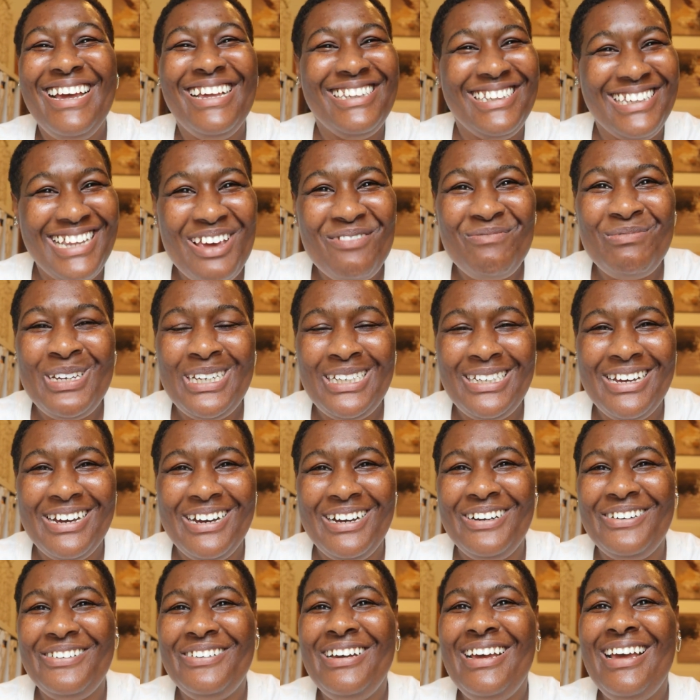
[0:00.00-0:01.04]
let me
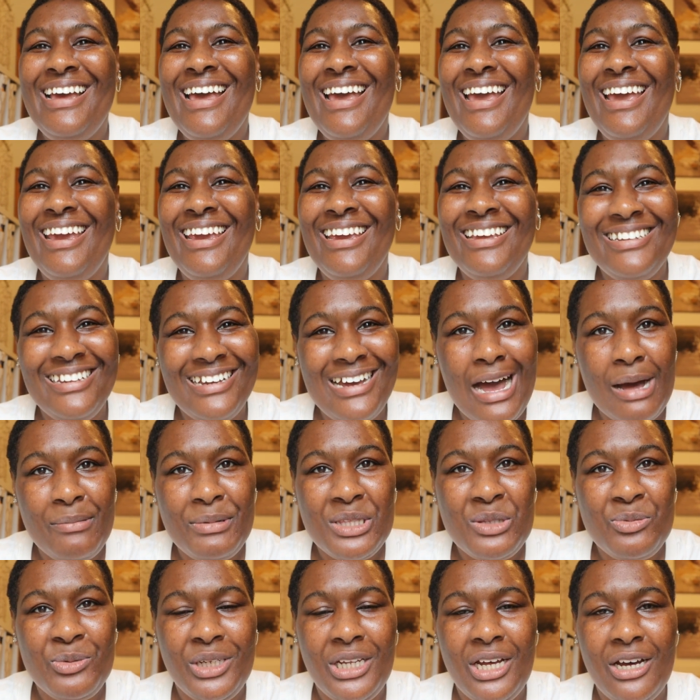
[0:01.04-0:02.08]
know in the
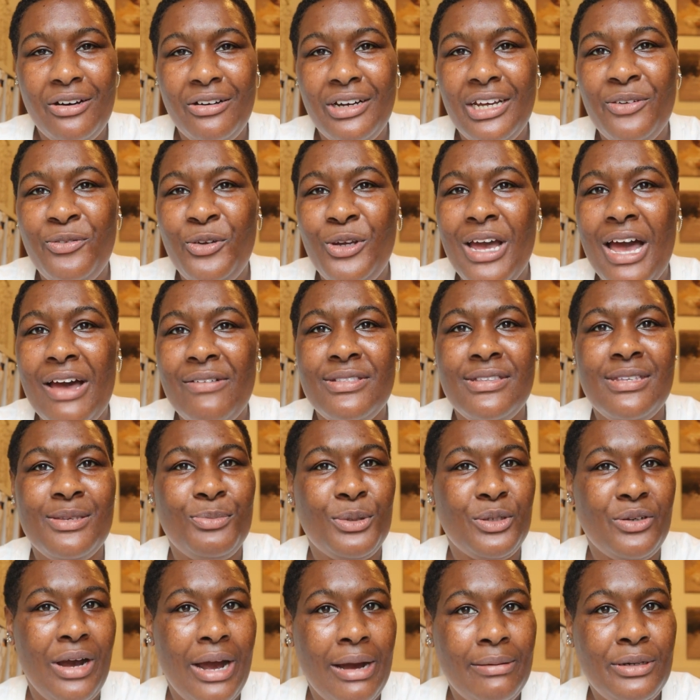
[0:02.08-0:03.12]
comments below. If you haven't
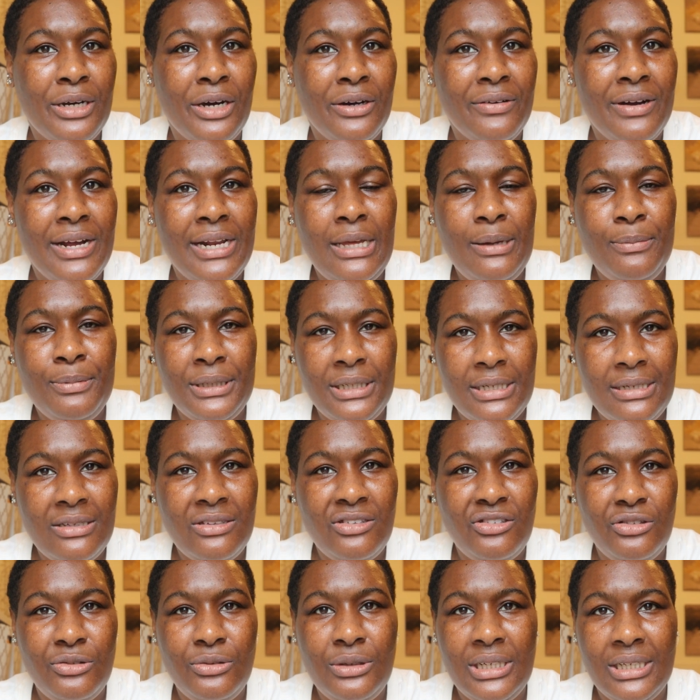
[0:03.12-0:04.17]
subscribed already,
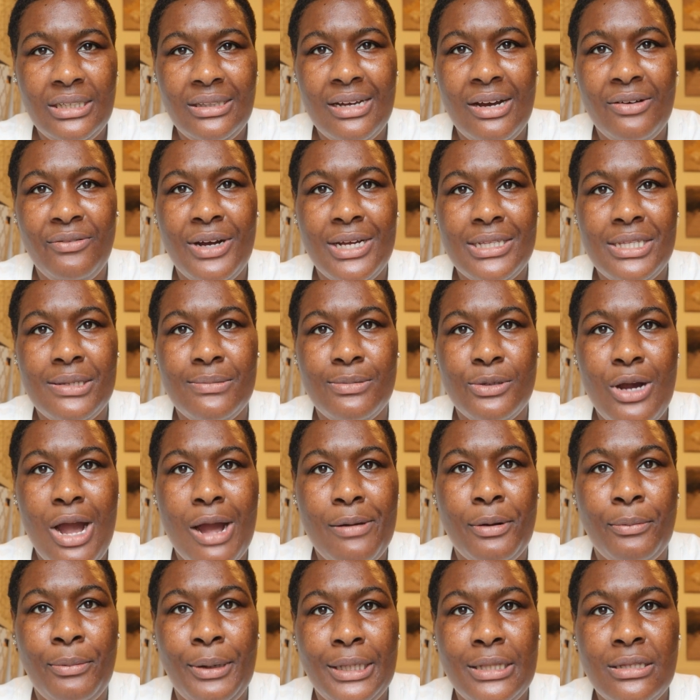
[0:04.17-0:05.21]
please do click that red
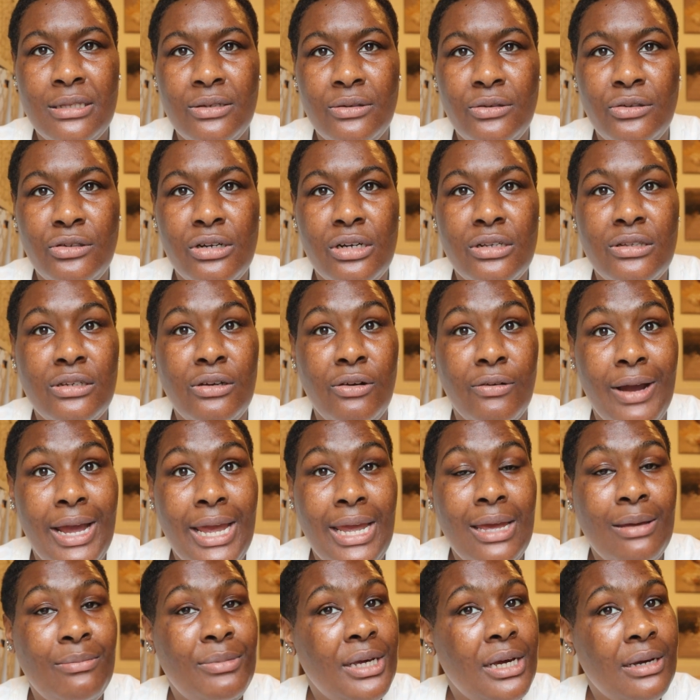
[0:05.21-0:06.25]
subscriber button so it turns
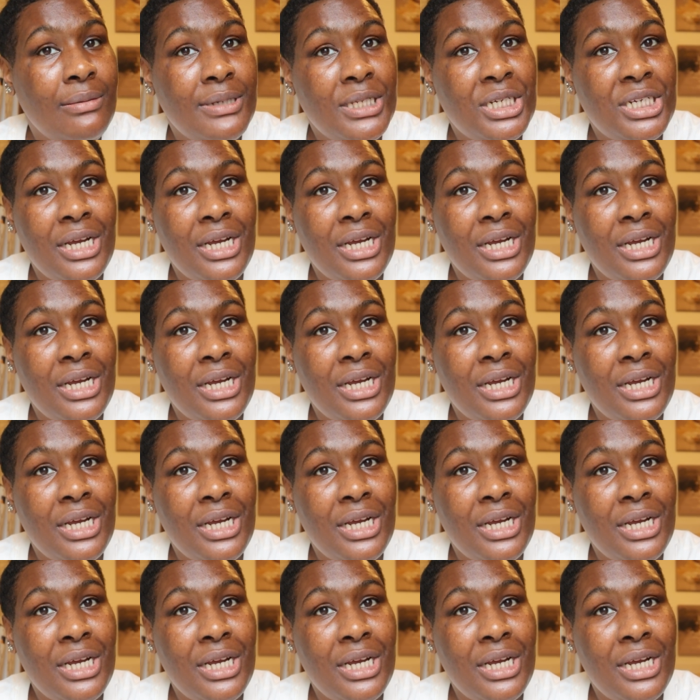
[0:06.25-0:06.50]
gray and become a